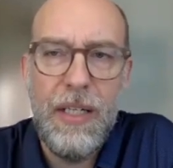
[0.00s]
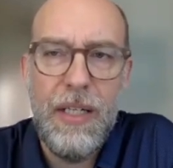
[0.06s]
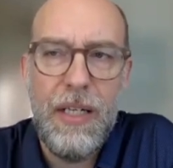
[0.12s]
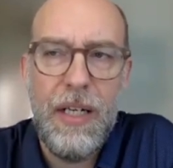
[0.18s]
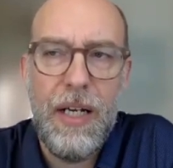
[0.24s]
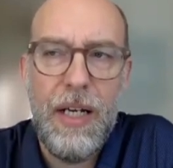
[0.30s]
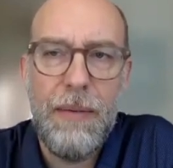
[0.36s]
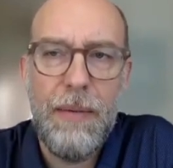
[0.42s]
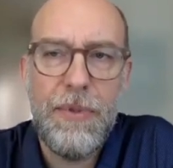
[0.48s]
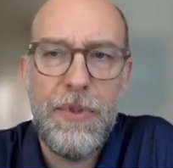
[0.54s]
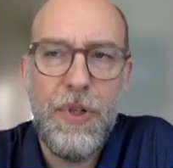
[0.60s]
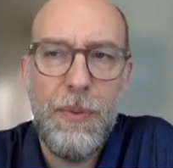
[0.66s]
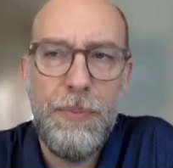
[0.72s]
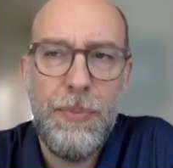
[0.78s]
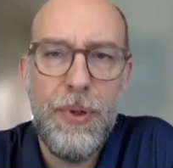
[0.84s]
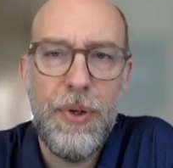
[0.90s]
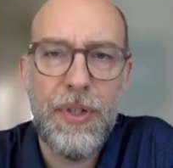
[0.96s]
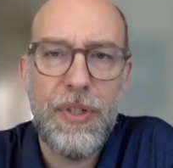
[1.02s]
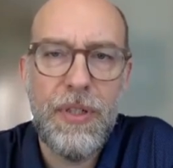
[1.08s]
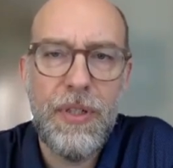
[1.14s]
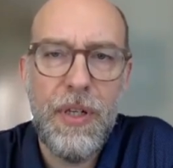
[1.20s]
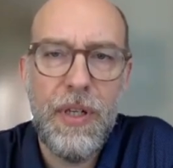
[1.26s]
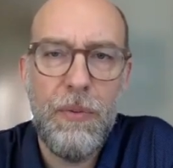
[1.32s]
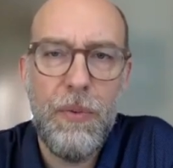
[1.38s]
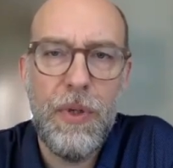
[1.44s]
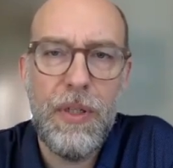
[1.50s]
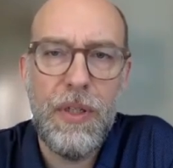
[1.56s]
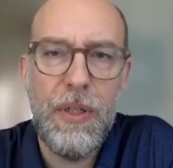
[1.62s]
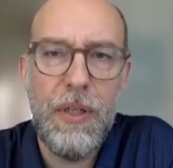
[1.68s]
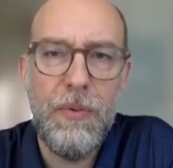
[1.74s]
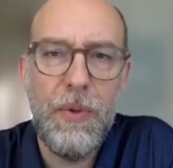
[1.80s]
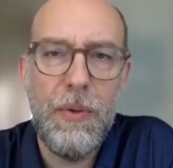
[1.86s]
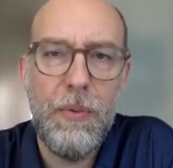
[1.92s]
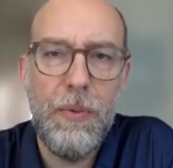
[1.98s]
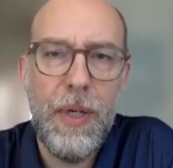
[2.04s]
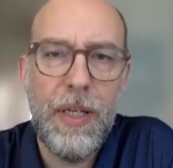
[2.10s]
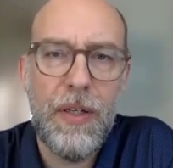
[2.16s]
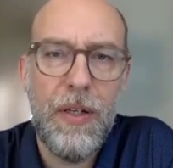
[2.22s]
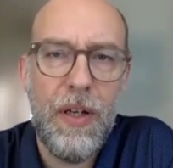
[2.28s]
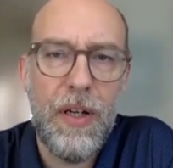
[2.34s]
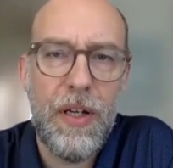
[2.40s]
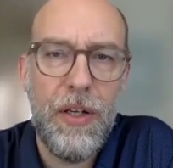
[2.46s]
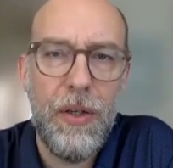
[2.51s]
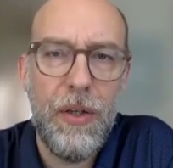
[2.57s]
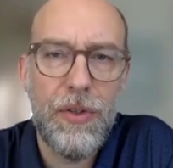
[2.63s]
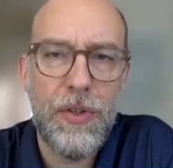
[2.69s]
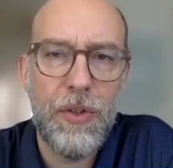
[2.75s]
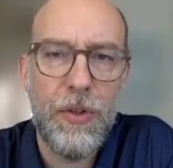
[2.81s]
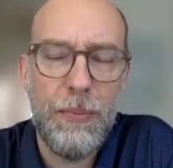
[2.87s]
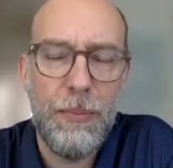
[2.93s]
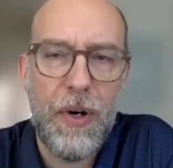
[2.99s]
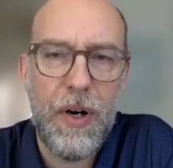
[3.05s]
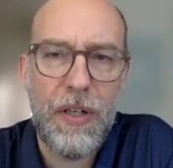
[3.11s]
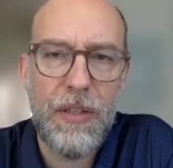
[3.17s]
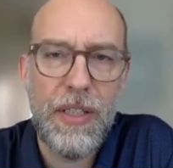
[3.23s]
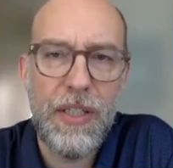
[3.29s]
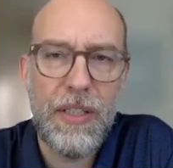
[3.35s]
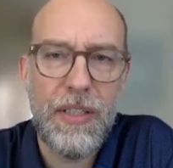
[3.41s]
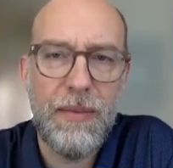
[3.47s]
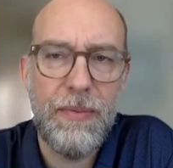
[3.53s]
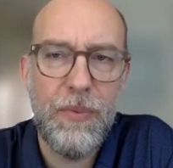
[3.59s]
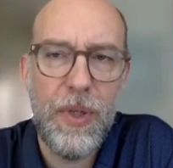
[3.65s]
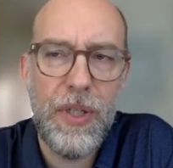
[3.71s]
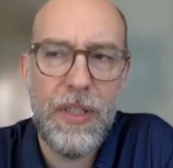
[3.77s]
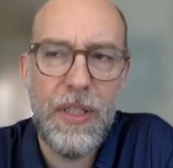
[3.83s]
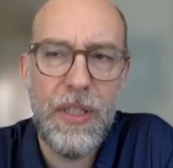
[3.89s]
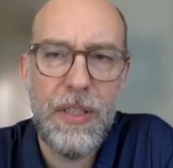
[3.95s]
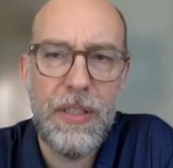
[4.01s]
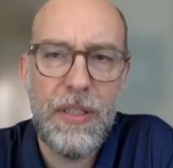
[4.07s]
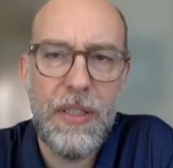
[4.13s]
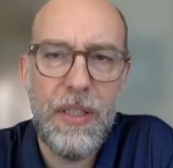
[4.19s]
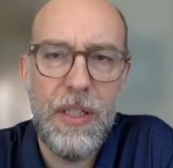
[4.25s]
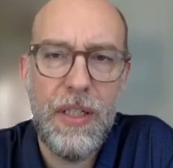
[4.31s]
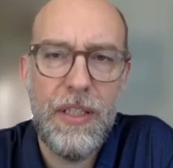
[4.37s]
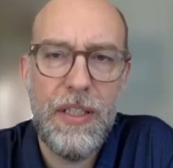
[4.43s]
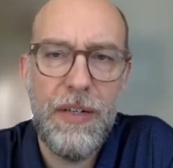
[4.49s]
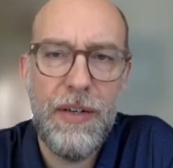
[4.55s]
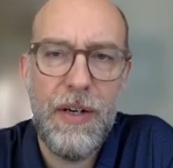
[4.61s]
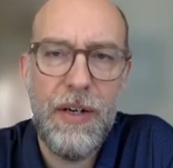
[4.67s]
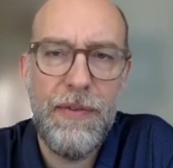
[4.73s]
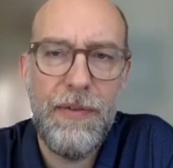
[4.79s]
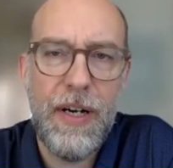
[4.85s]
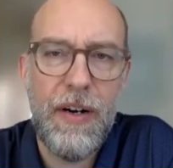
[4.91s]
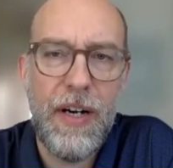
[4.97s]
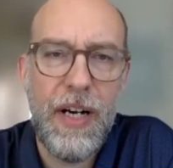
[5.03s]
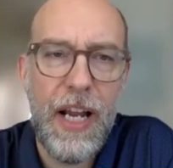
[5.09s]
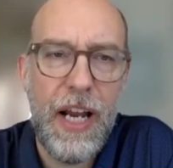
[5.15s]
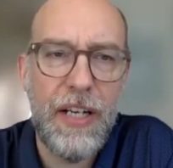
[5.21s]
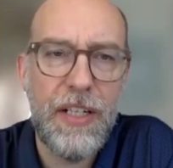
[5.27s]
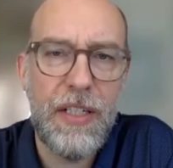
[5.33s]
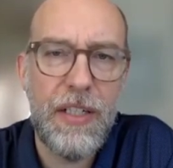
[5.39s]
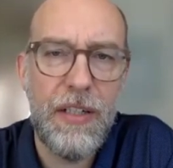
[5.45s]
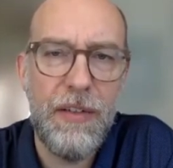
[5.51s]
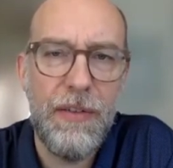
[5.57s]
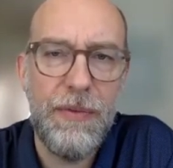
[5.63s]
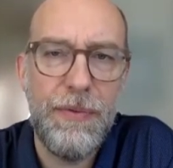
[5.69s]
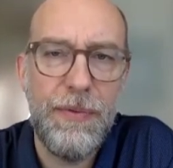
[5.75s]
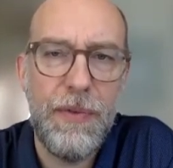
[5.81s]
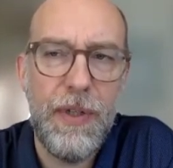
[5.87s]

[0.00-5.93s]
to push what we call cultural Marxism, which is a variation of